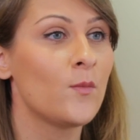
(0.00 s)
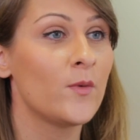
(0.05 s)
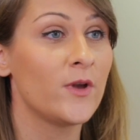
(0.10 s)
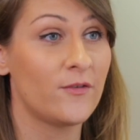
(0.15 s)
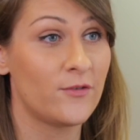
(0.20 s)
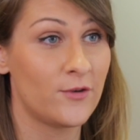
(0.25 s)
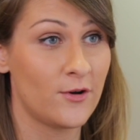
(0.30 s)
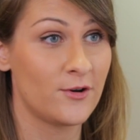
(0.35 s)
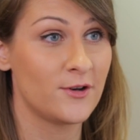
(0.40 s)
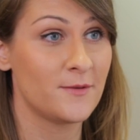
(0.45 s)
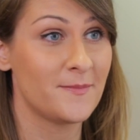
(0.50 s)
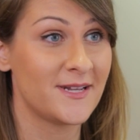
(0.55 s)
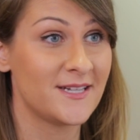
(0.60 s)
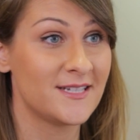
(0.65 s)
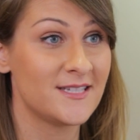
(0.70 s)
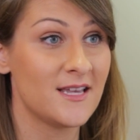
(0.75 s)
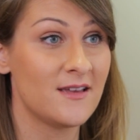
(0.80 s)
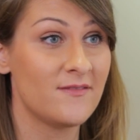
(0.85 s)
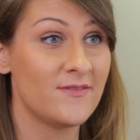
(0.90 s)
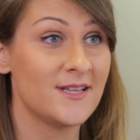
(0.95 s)
We offer an
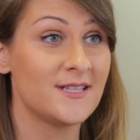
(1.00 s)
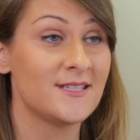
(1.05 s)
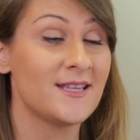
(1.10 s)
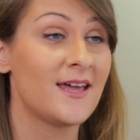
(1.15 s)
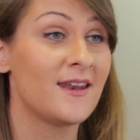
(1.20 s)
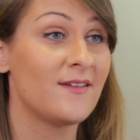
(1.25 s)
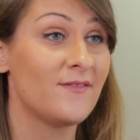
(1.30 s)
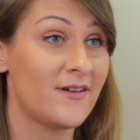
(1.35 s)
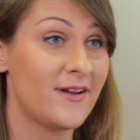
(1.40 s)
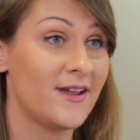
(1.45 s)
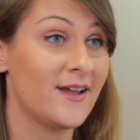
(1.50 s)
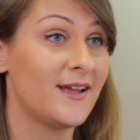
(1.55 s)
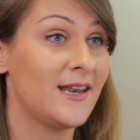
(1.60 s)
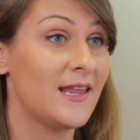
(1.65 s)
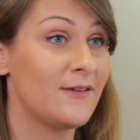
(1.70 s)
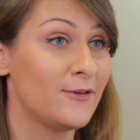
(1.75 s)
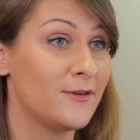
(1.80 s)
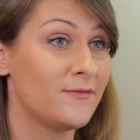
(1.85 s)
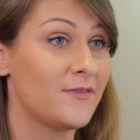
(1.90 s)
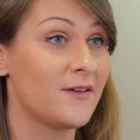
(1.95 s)
on-demand service and a very high
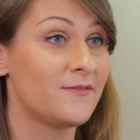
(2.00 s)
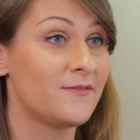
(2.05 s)
level of